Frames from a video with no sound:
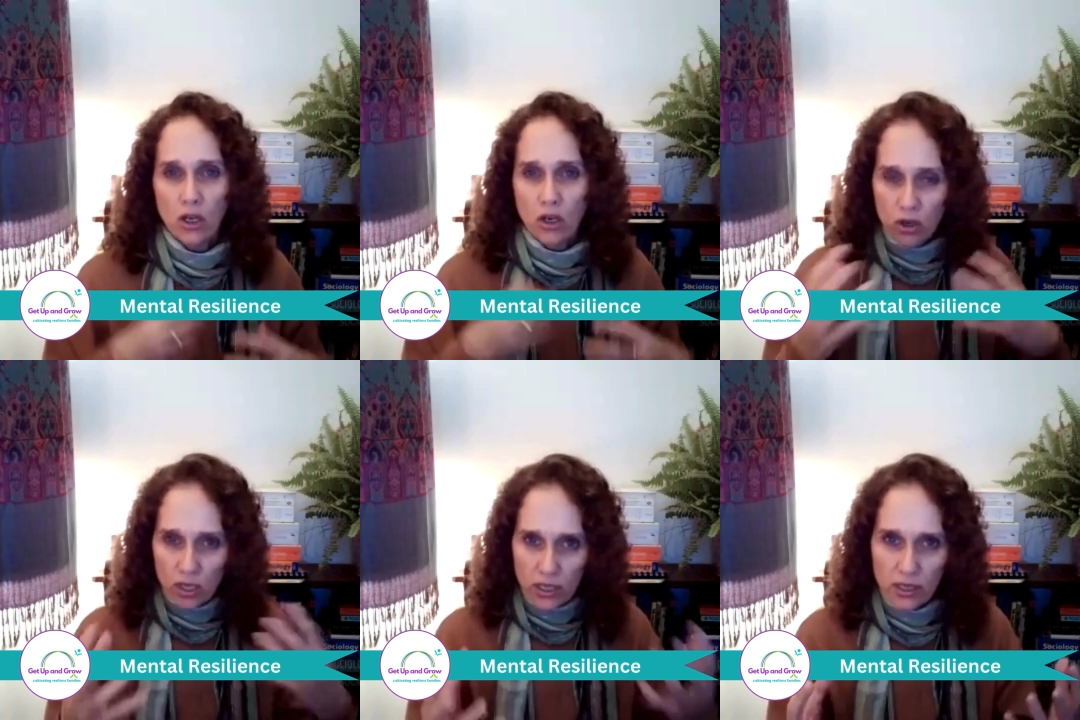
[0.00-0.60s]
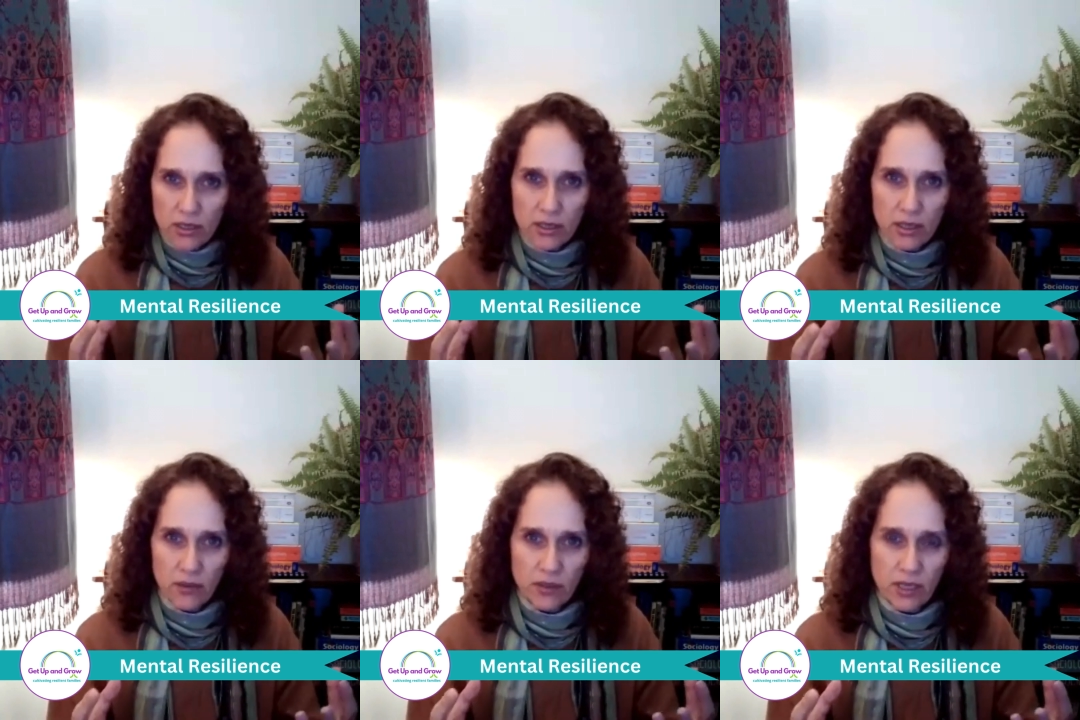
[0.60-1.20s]
look at it as
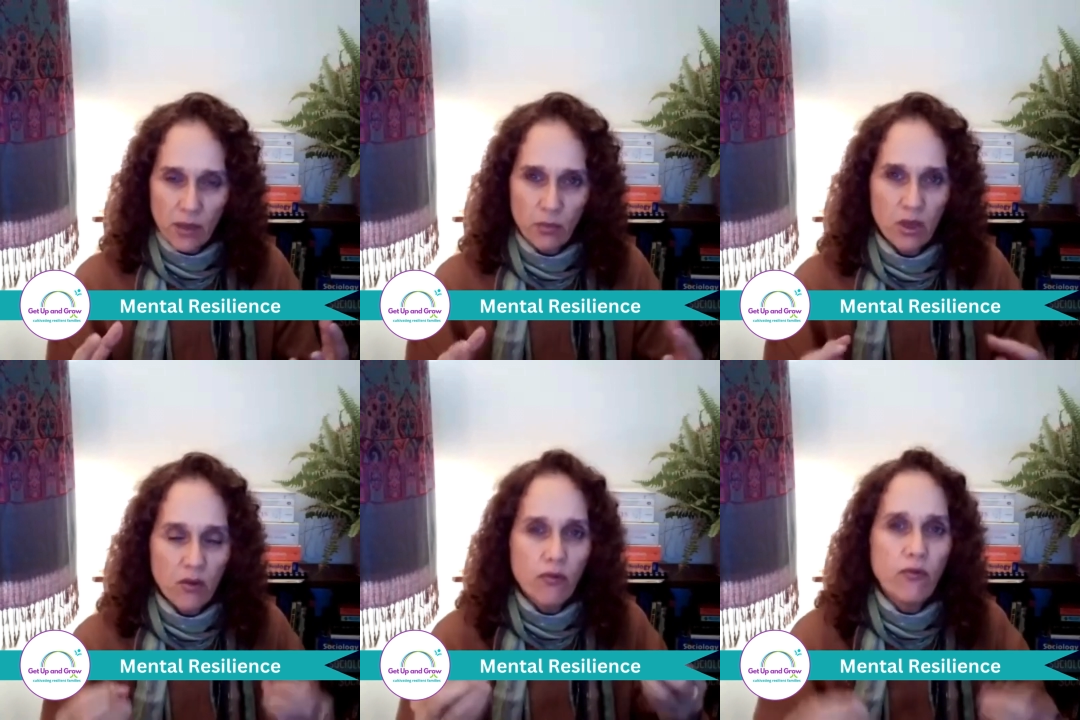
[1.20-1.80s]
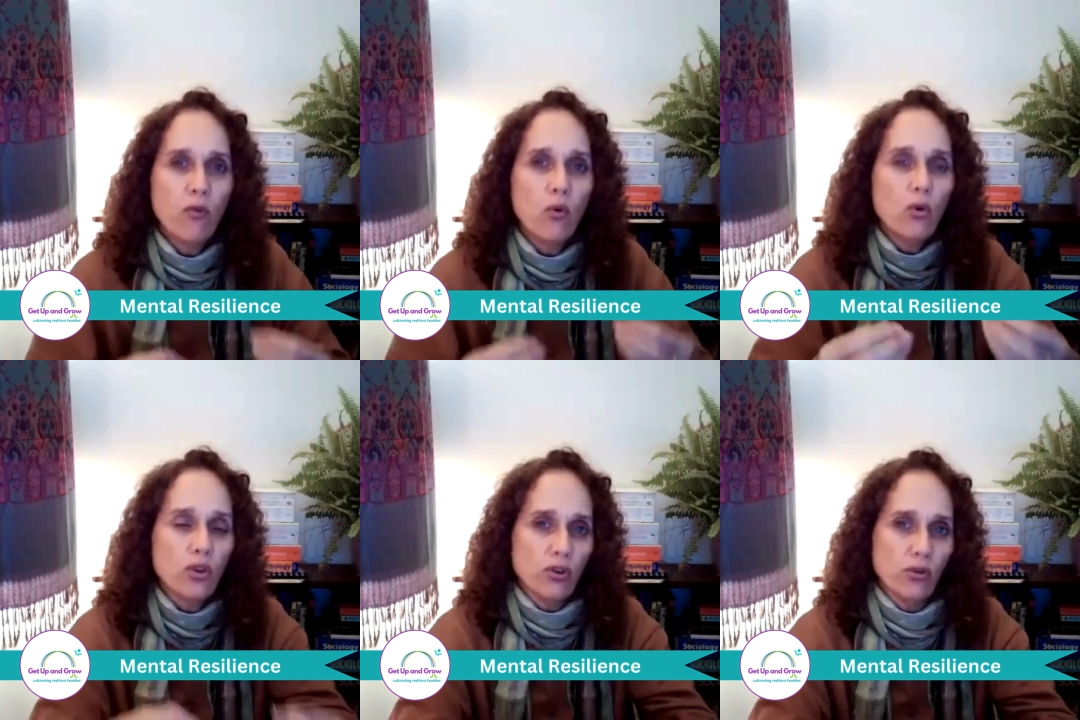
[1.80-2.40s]
stuff that's happening
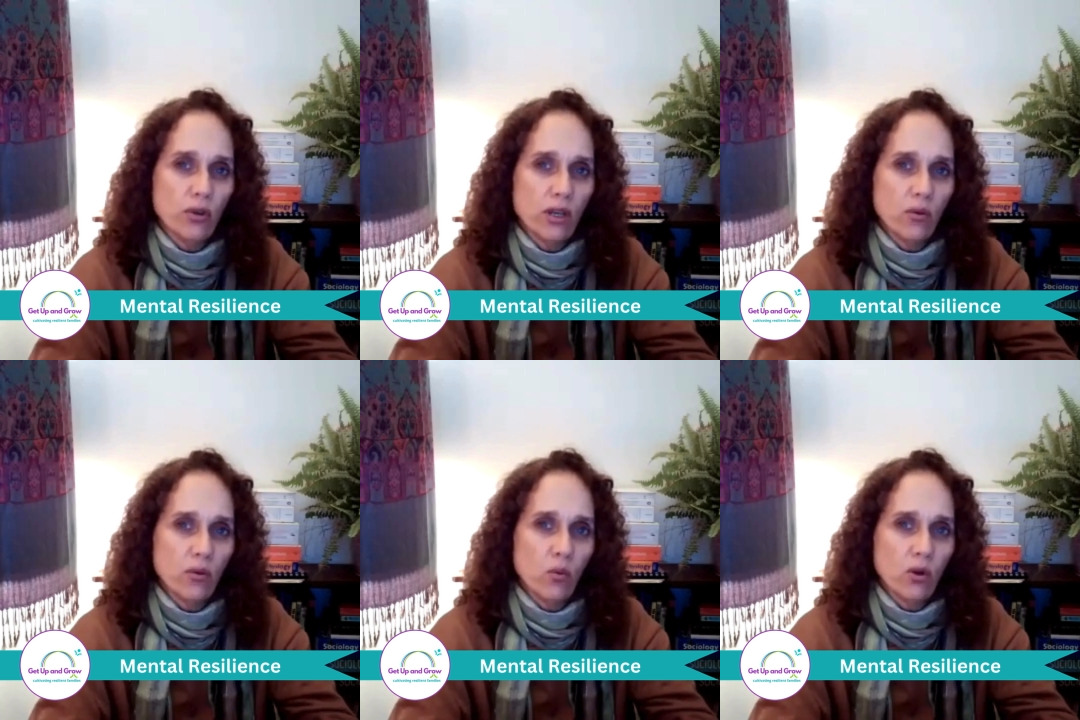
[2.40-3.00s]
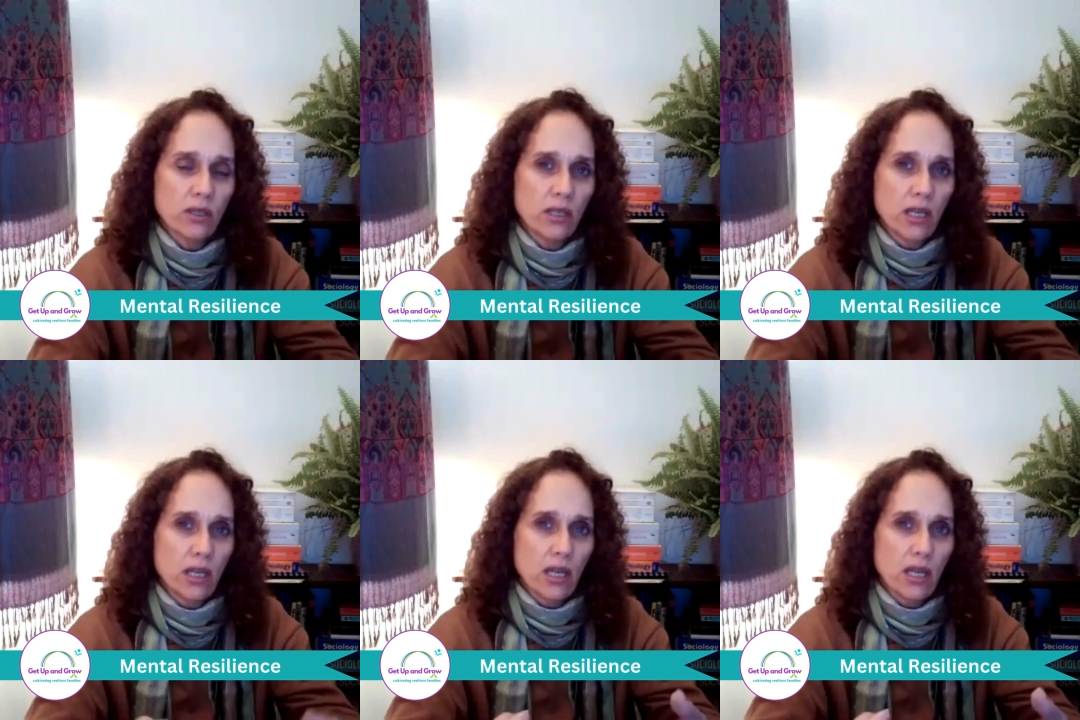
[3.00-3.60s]
for you and what
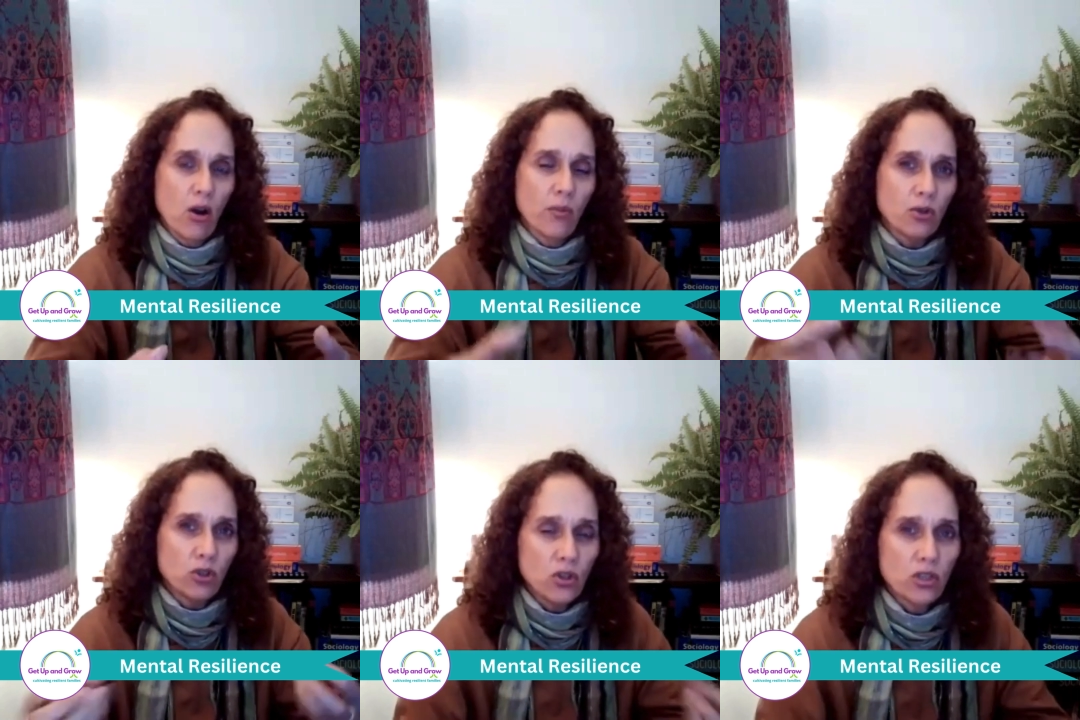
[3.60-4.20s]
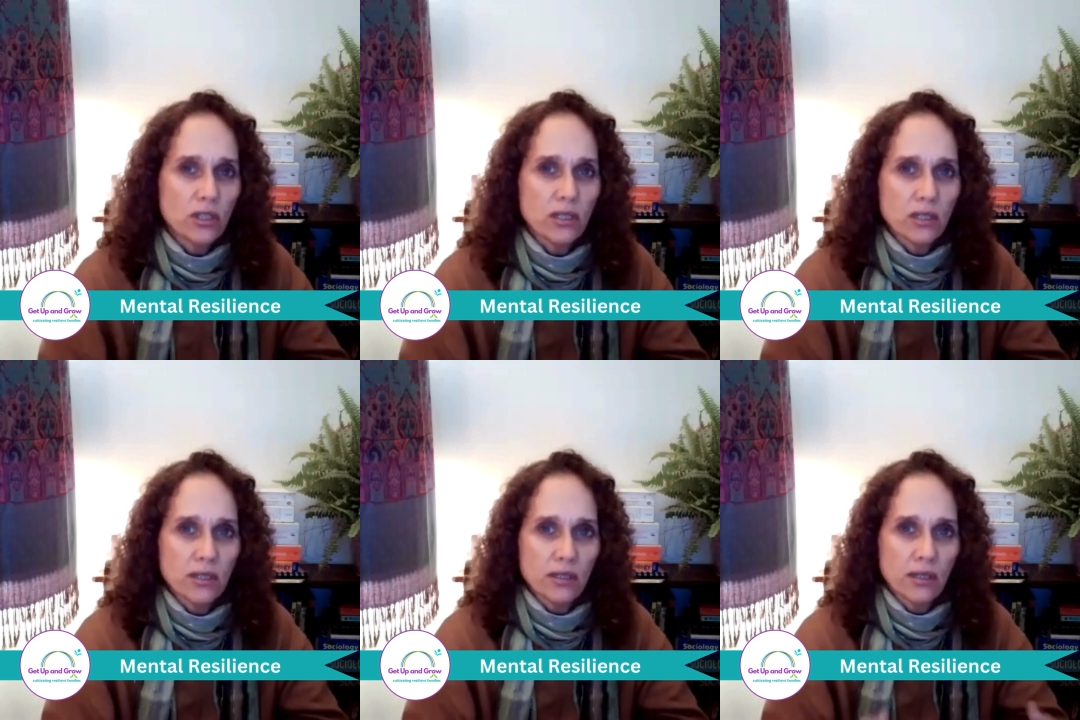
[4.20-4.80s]

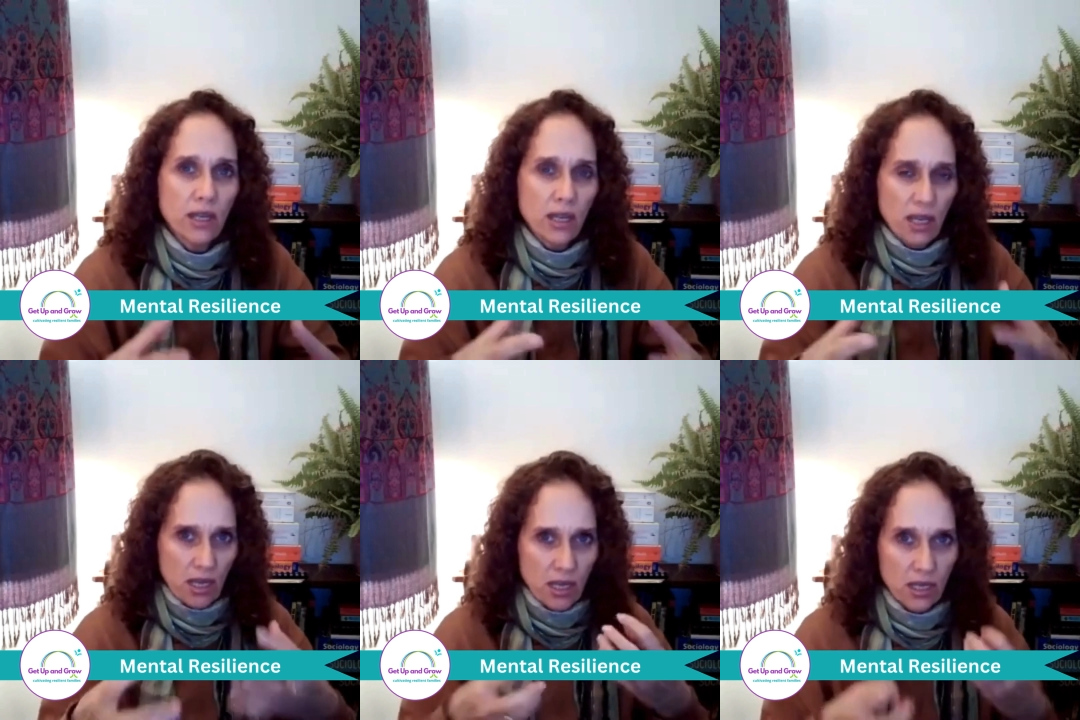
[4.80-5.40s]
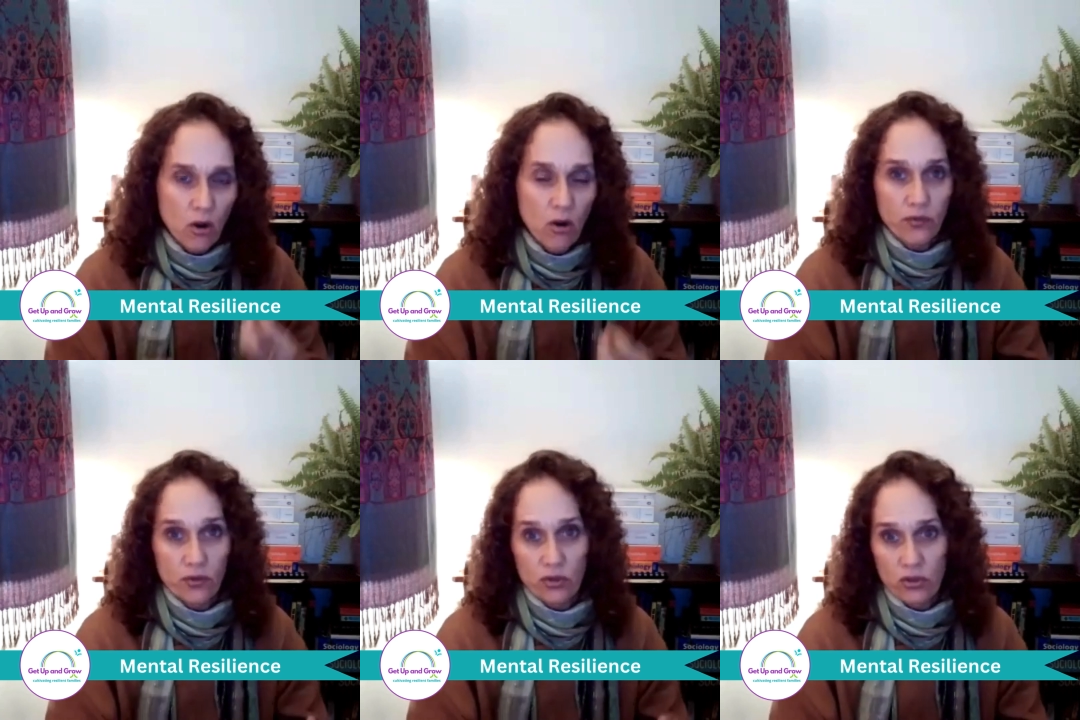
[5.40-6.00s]
opportunities it
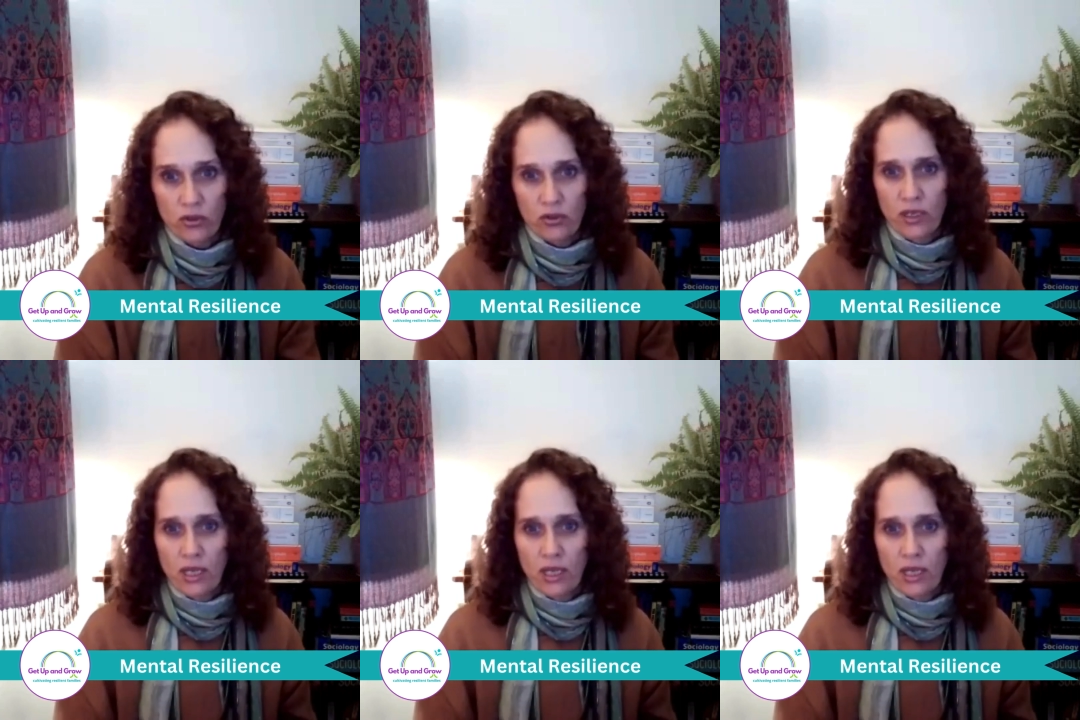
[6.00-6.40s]
offers you.